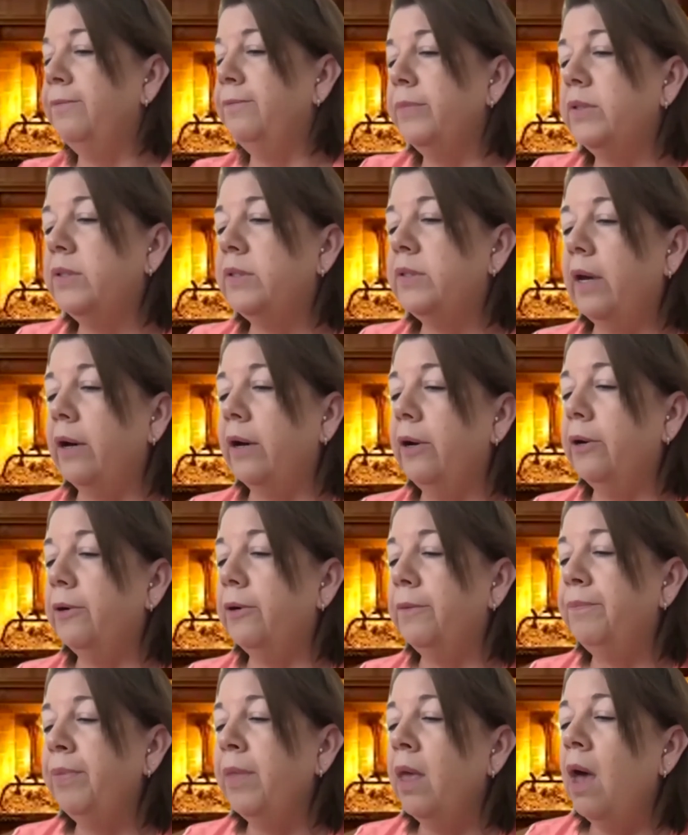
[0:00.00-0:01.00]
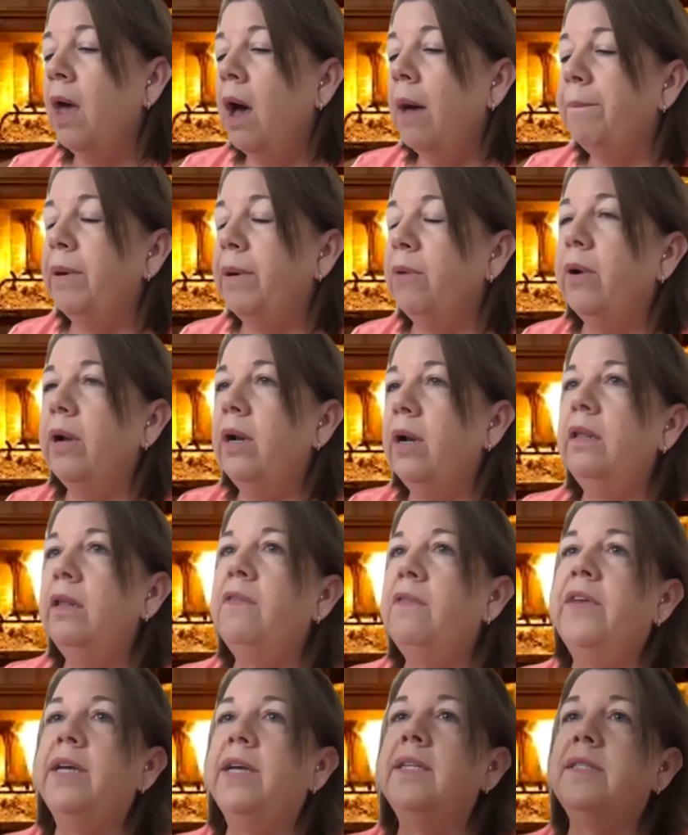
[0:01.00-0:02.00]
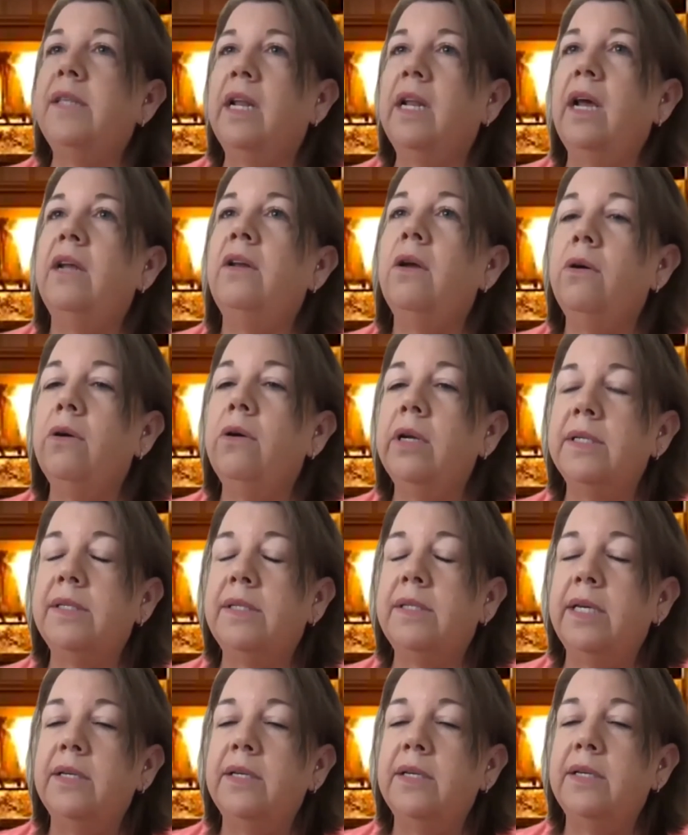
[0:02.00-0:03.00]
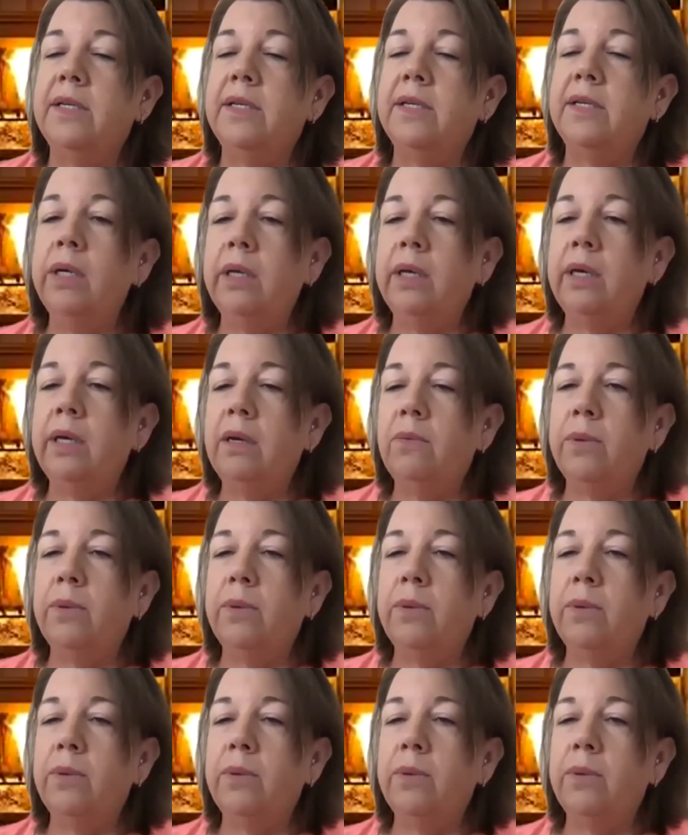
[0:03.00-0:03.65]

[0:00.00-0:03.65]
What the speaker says: So, but one of the things that I notice is really, when we're